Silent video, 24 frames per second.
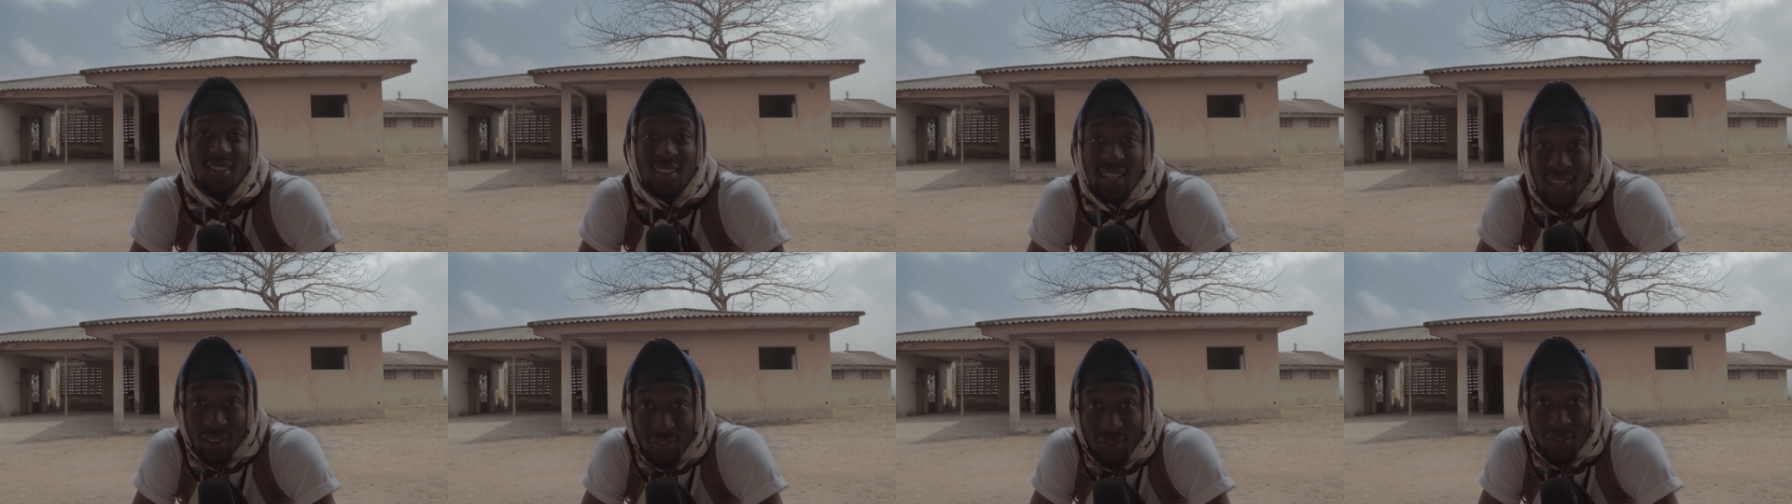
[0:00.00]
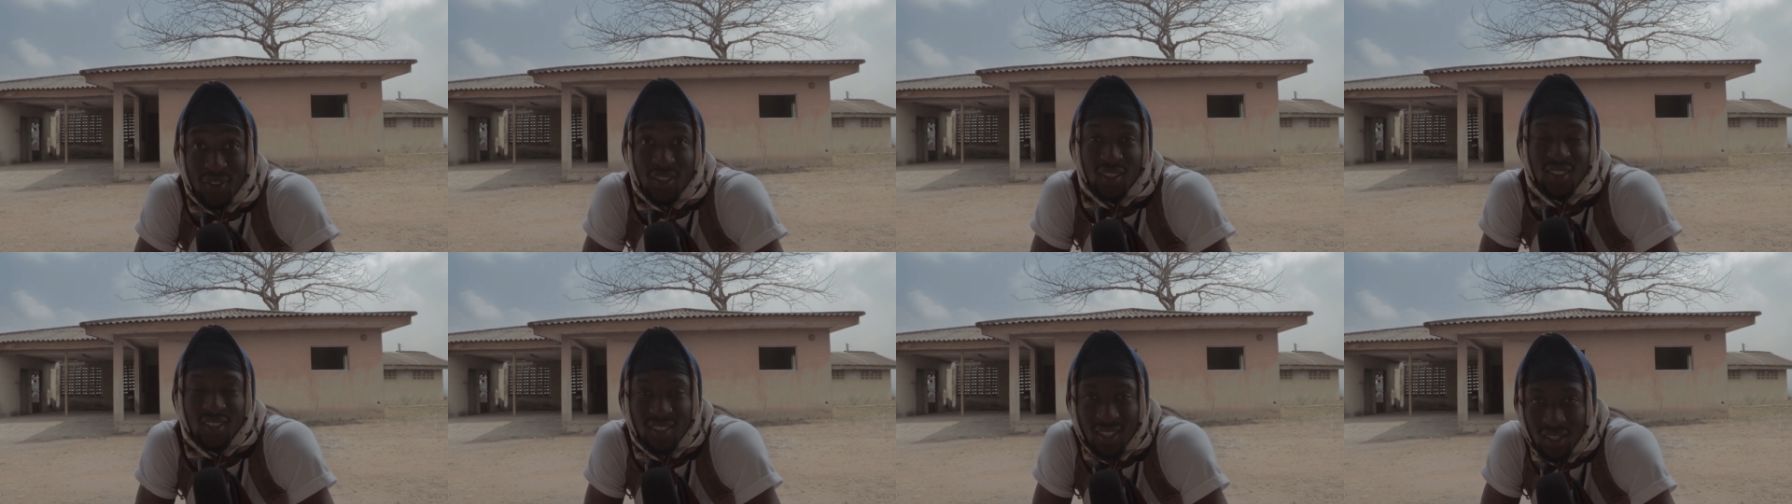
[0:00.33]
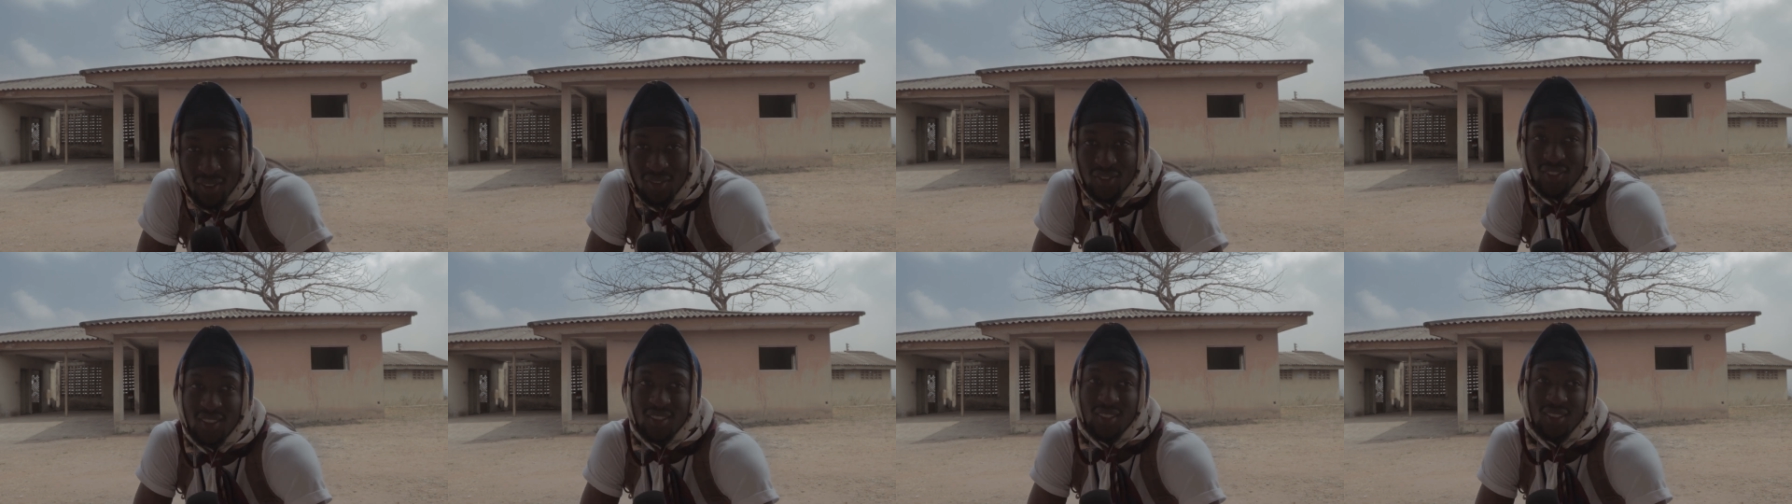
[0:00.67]
definitely,
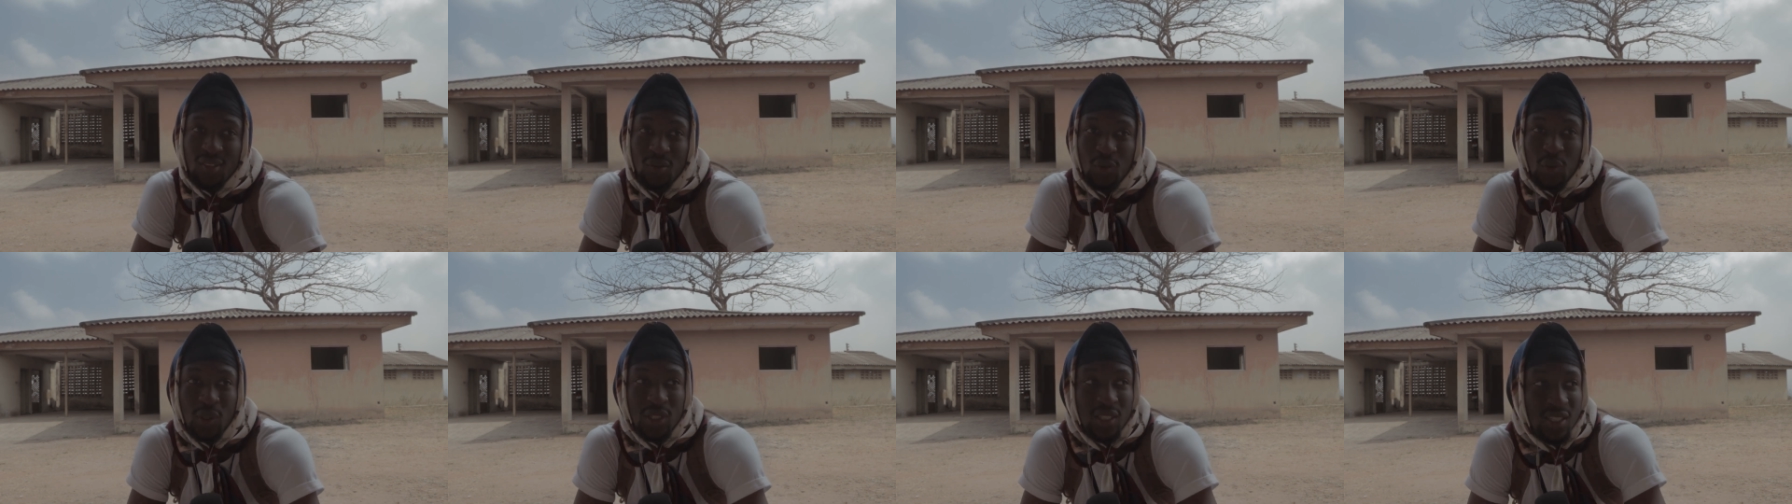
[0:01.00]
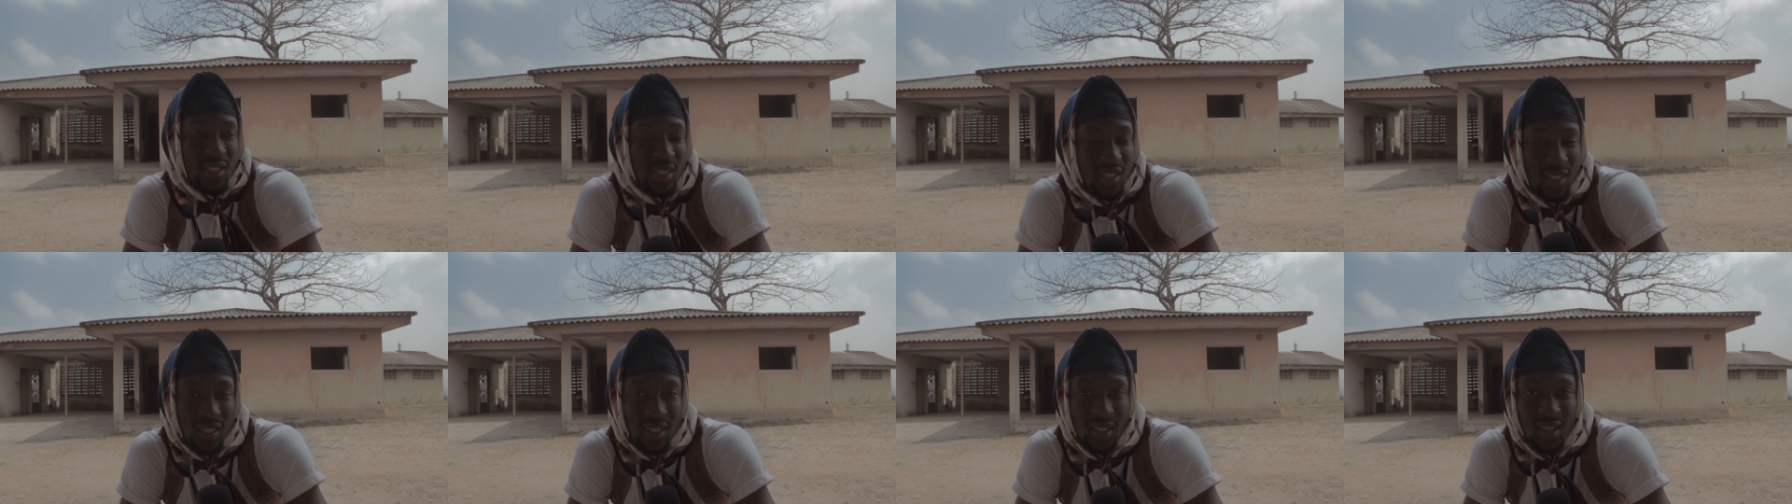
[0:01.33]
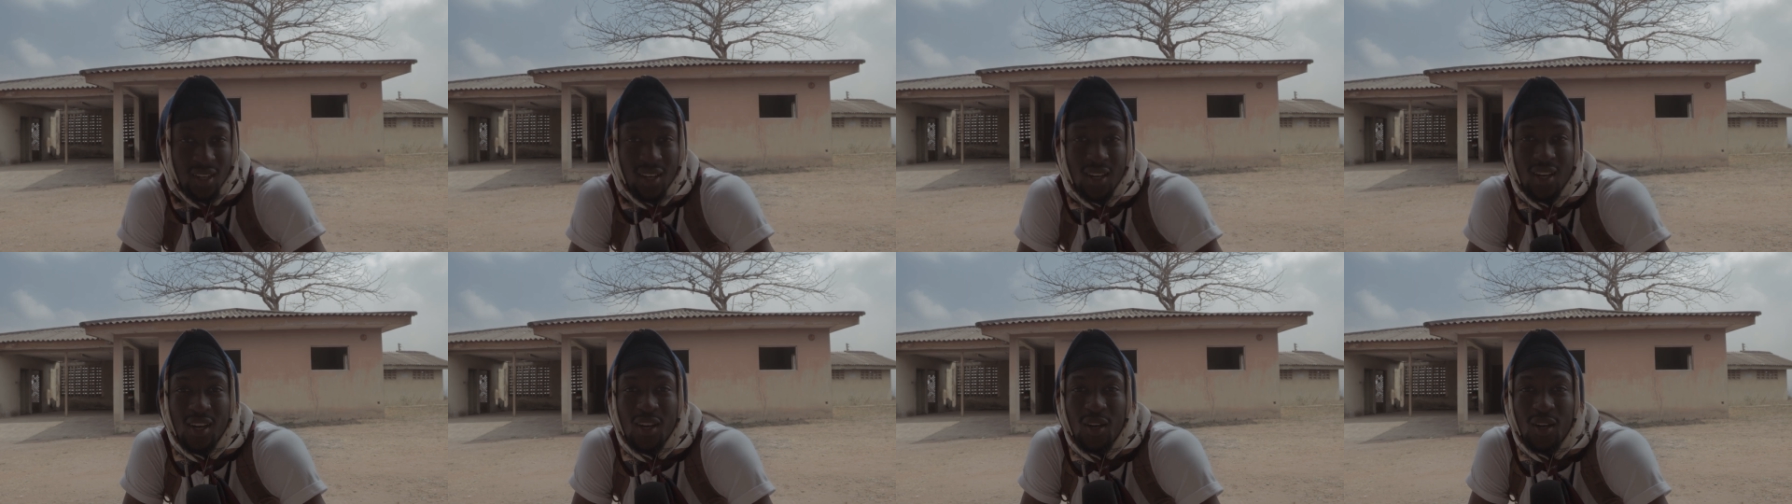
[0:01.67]
definitely want to see